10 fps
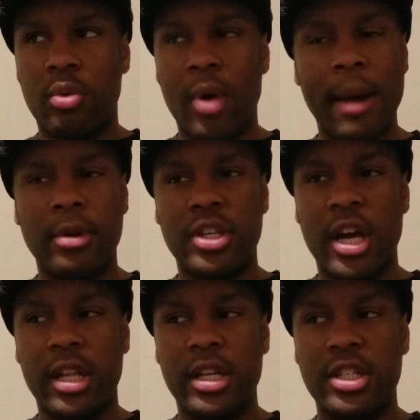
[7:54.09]
Robert
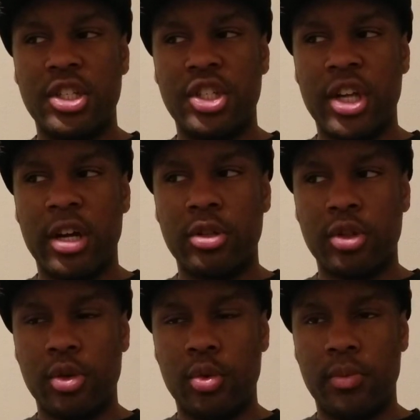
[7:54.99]
Kelly is in jail
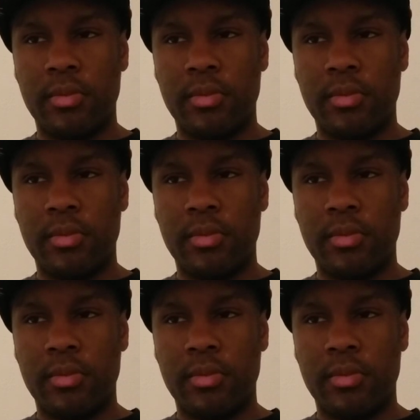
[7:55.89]
too.